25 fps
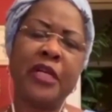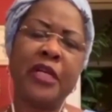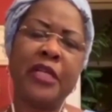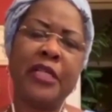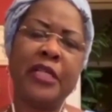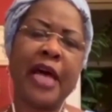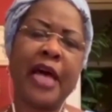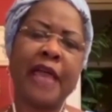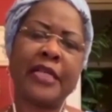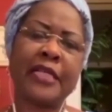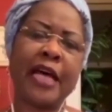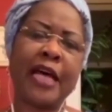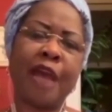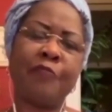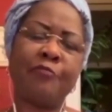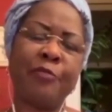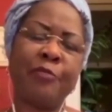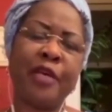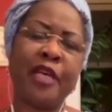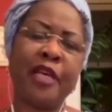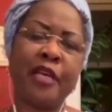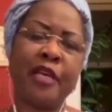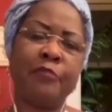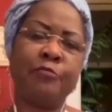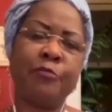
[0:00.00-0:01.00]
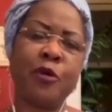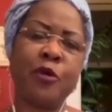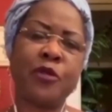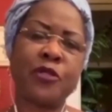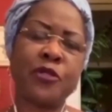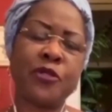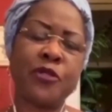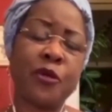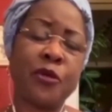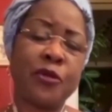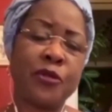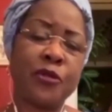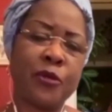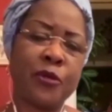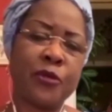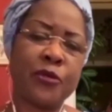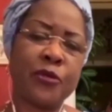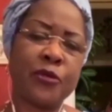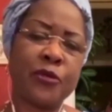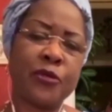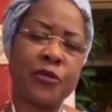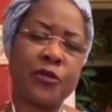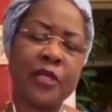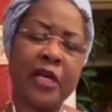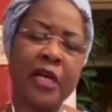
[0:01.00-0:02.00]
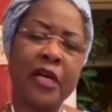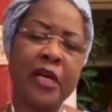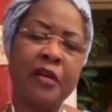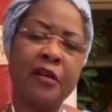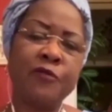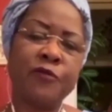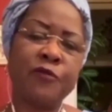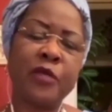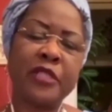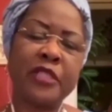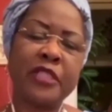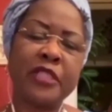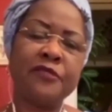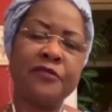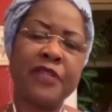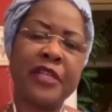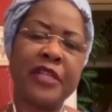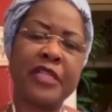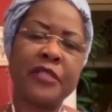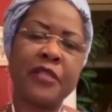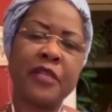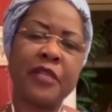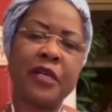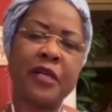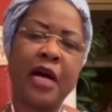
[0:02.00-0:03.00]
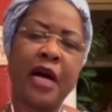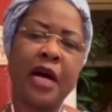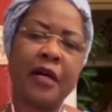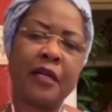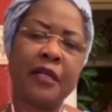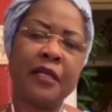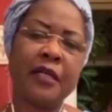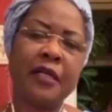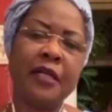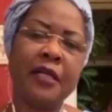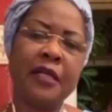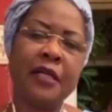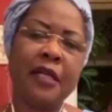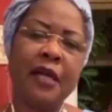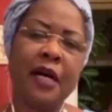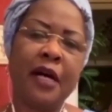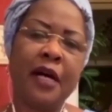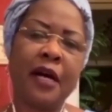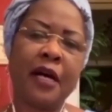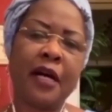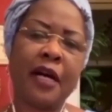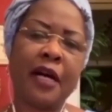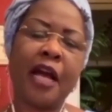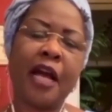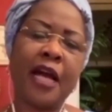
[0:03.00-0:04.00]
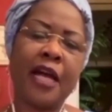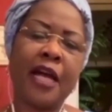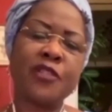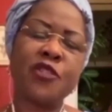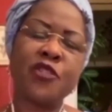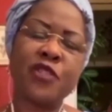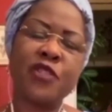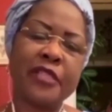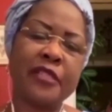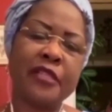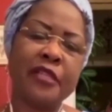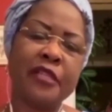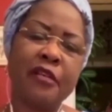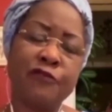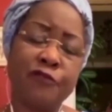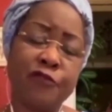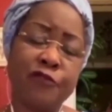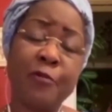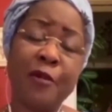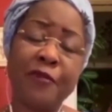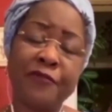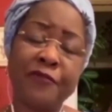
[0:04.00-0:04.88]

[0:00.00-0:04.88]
that are being imposed on those 14 French uh, uh, countries, former